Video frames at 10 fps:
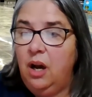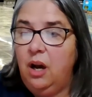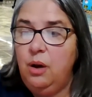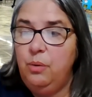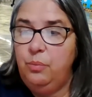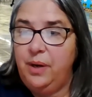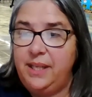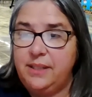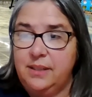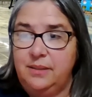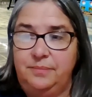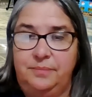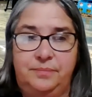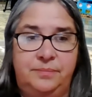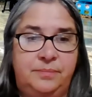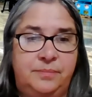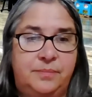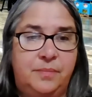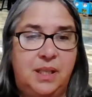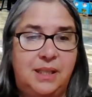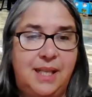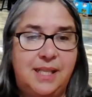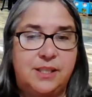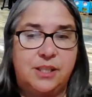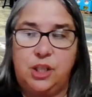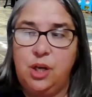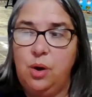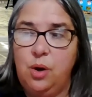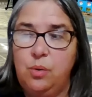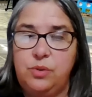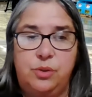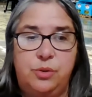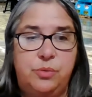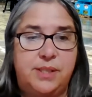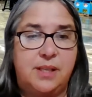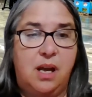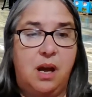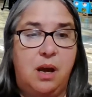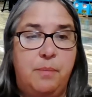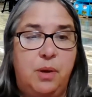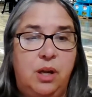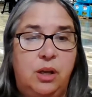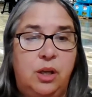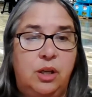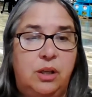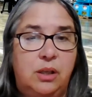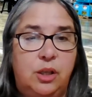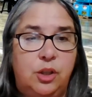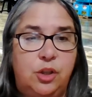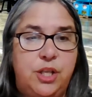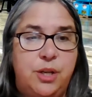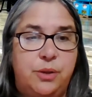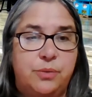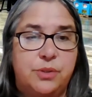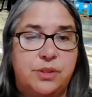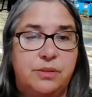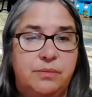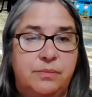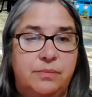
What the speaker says: All right. Let's go to some good news.